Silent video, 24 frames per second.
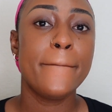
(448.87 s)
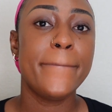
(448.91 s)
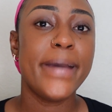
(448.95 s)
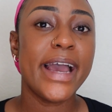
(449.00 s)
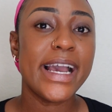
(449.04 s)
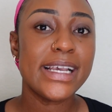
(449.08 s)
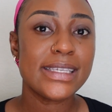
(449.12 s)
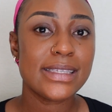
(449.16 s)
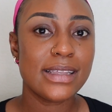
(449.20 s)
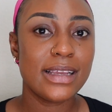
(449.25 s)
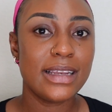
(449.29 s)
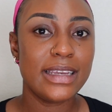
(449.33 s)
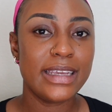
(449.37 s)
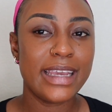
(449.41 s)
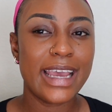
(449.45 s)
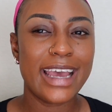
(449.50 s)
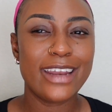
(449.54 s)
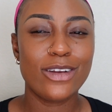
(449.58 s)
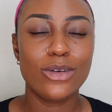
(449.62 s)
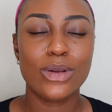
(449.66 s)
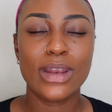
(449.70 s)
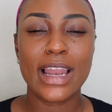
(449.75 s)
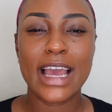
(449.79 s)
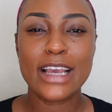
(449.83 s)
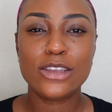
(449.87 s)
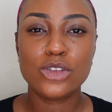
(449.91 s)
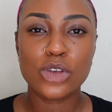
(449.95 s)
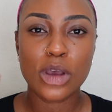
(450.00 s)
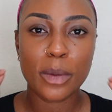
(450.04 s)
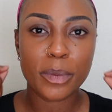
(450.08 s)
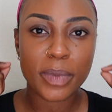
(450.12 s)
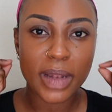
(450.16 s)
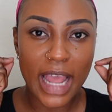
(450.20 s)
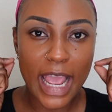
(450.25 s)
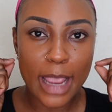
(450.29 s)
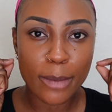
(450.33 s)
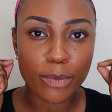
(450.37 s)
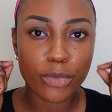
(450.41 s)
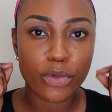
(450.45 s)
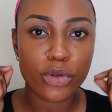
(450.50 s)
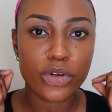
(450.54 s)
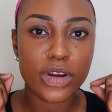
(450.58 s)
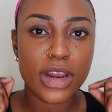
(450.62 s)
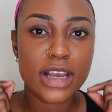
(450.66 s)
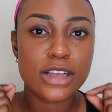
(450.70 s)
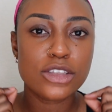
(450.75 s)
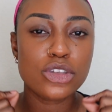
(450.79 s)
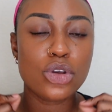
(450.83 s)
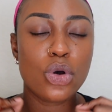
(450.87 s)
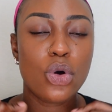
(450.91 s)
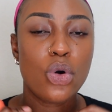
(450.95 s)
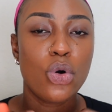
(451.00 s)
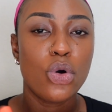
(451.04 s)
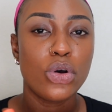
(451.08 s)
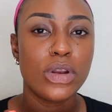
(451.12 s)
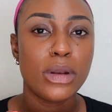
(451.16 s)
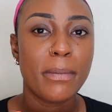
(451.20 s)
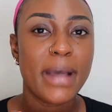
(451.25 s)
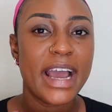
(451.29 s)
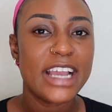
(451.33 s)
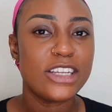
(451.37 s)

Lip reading: Personally, I don't like to apply product on